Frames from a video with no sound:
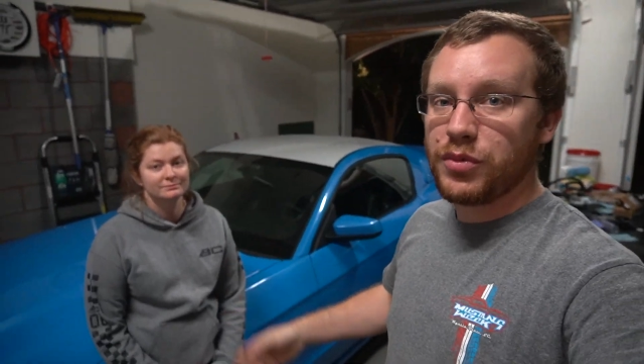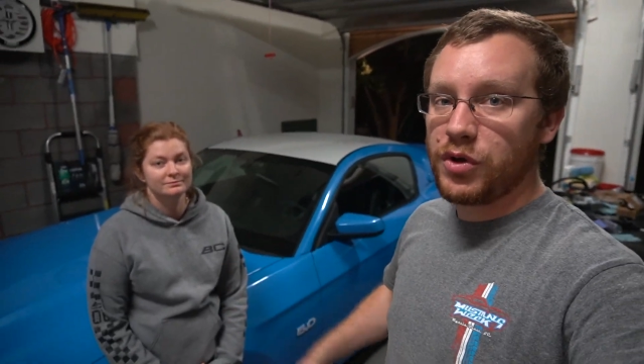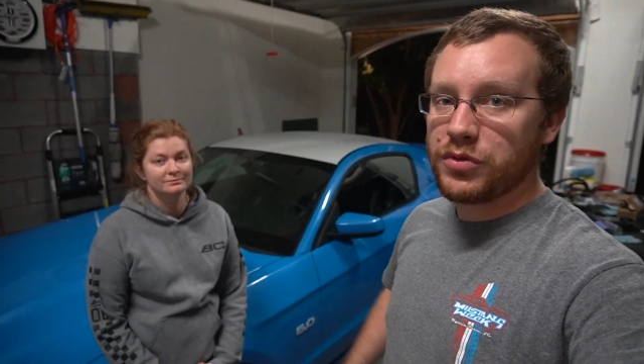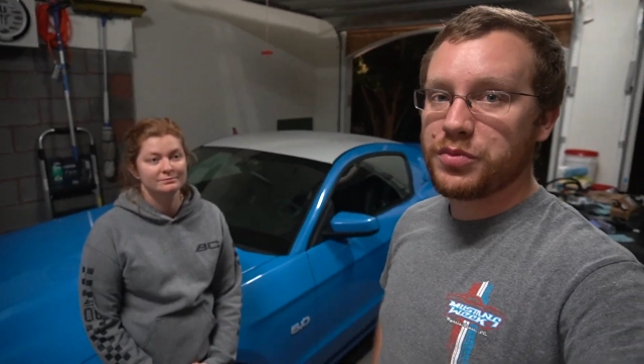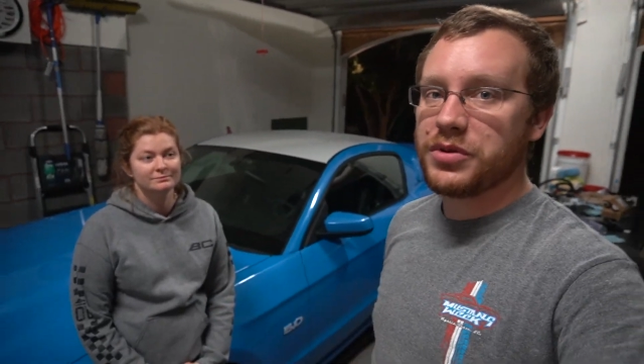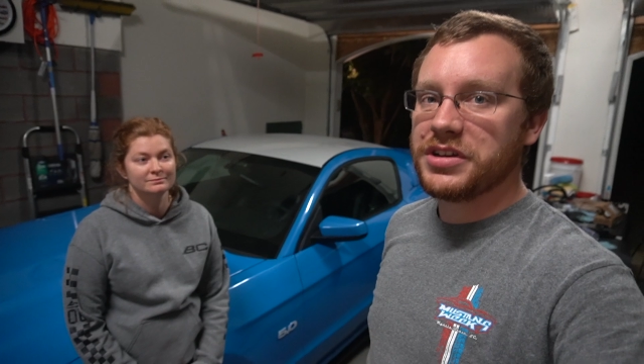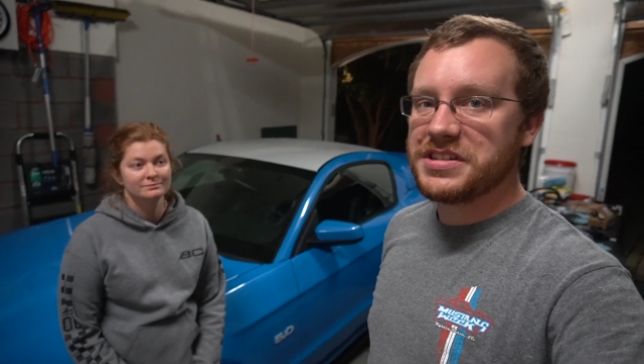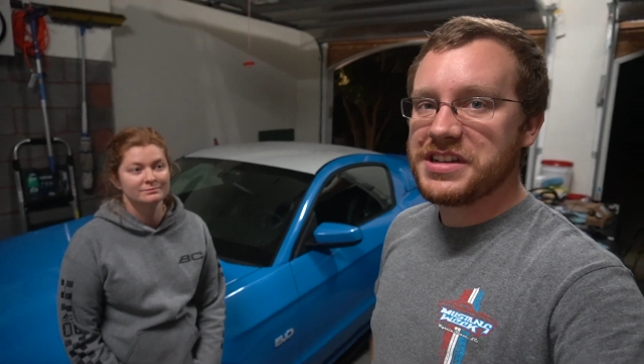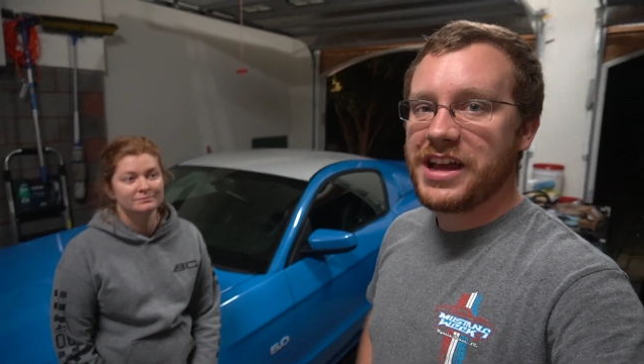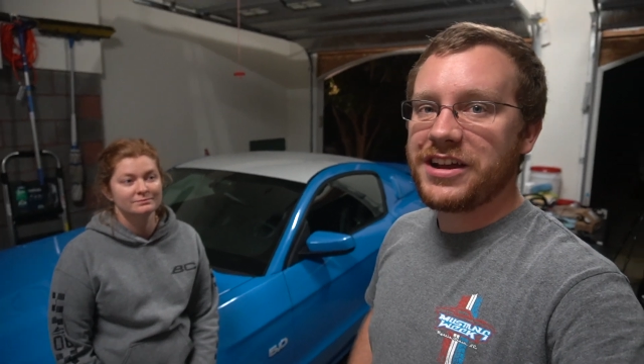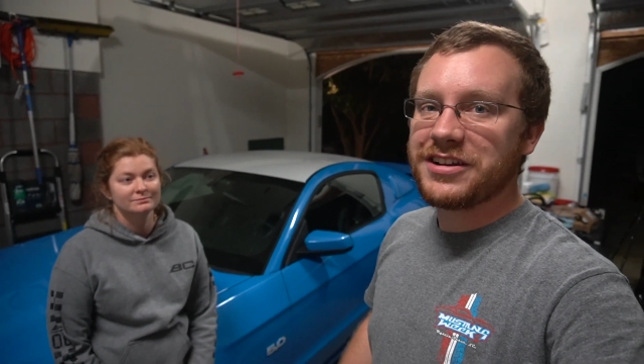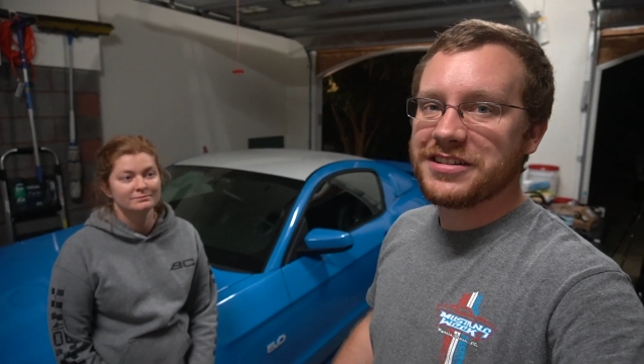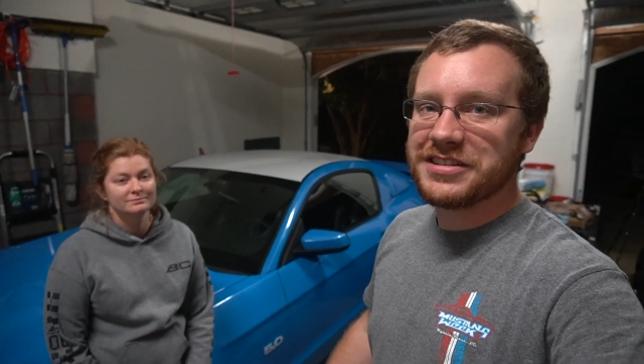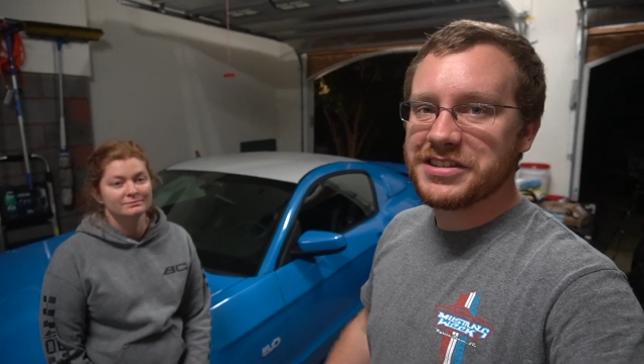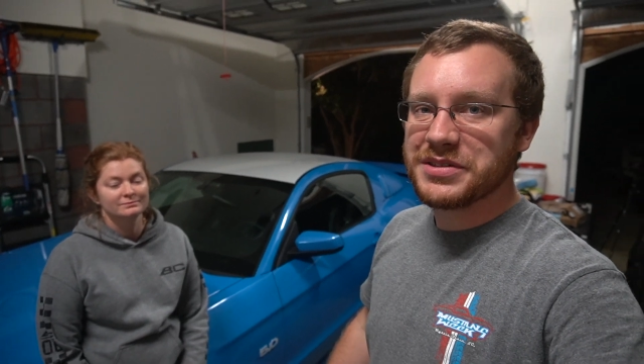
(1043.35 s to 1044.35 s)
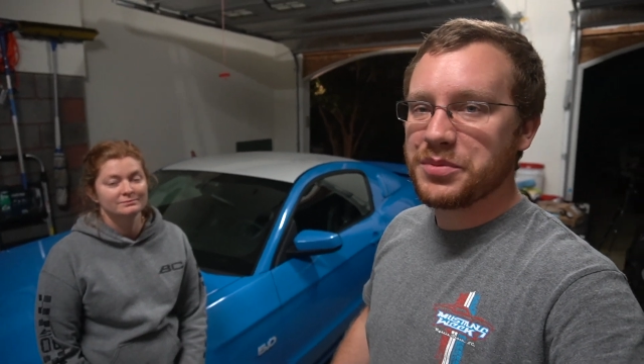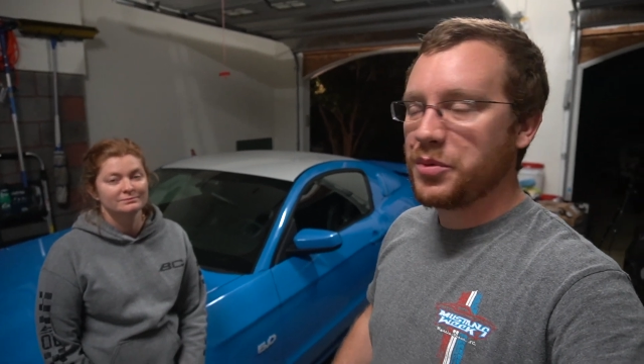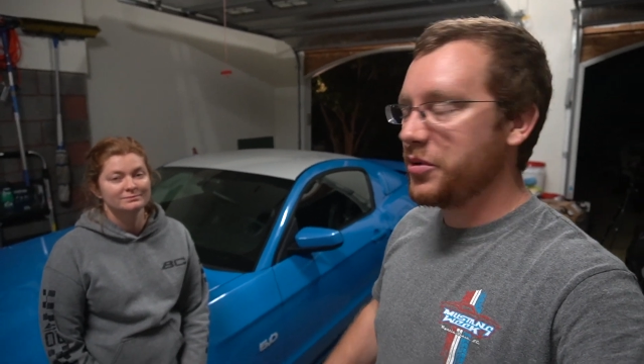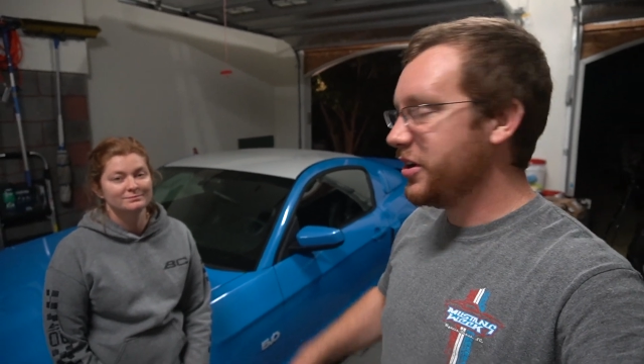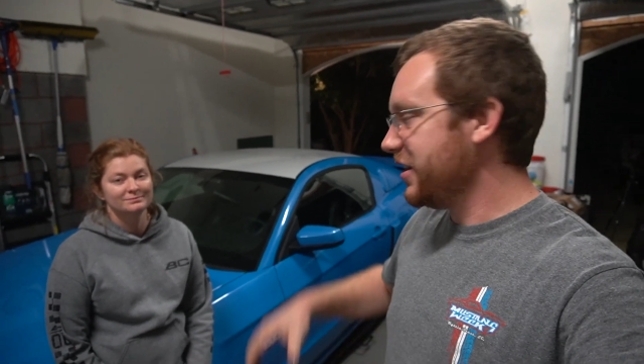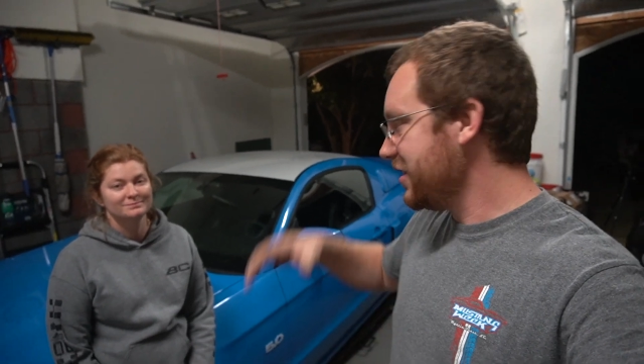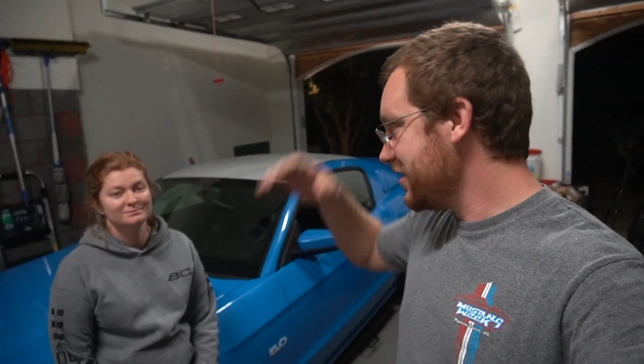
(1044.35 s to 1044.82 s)
both pretty tired at this
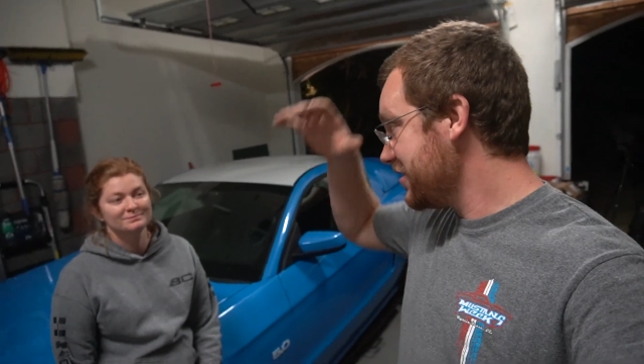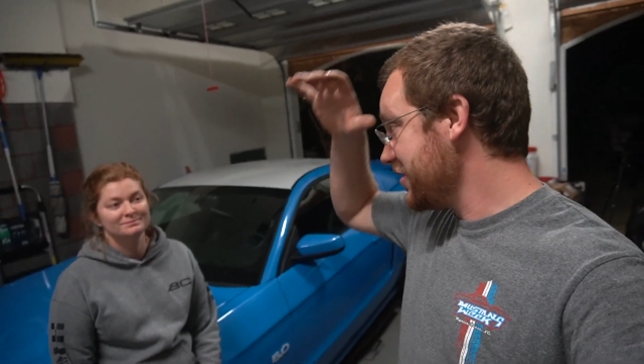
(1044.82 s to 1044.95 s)
point.